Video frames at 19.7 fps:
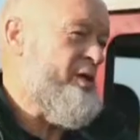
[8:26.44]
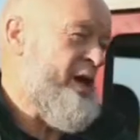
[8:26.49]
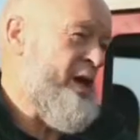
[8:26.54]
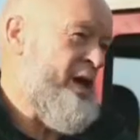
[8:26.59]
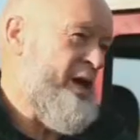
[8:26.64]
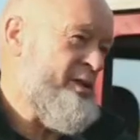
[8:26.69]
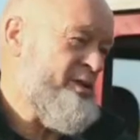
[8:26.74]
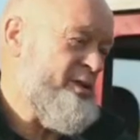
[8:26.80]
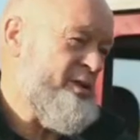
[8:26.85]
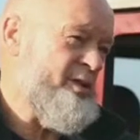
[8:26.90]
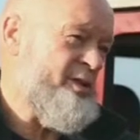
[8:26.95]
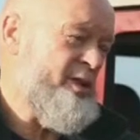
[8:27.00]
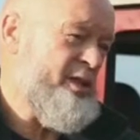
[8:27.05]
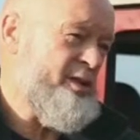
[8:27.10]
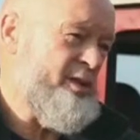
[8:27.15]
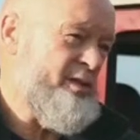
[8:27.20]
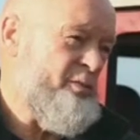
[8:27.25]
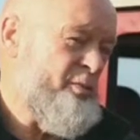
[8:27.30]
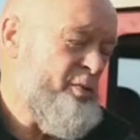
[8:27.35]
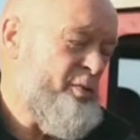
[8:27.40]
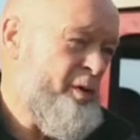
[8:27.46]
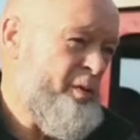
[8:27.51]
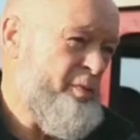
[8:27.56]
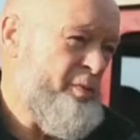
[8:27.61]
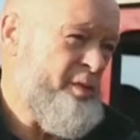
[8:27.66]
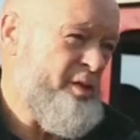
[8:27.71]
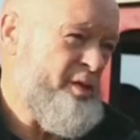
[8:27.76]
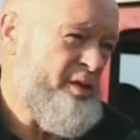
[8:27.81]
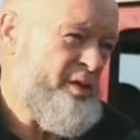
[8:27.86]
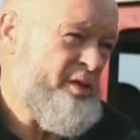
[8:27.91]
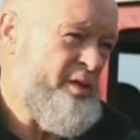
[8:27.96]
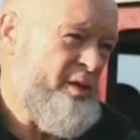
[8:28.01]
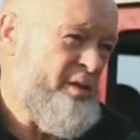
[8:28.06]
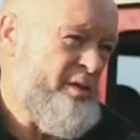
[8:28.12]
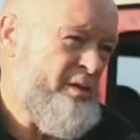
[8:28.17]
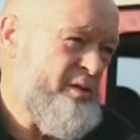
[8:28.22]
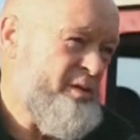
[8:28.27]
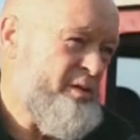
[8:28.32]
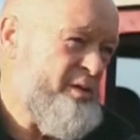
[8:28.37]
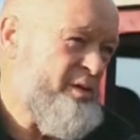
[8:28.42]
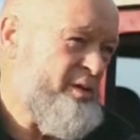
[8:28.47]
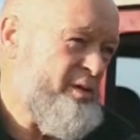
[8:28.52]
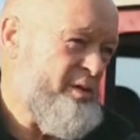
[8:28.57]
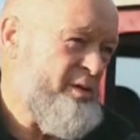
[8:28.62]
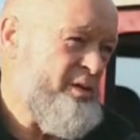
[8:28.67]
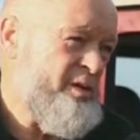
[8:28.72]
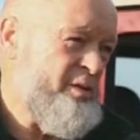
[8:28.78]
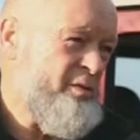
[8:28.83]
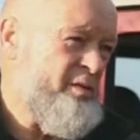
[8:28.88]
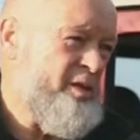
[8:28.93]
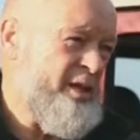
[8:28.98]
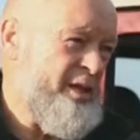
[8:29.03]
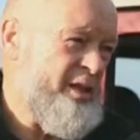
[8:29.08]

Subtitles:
all, it has a sense of purpose to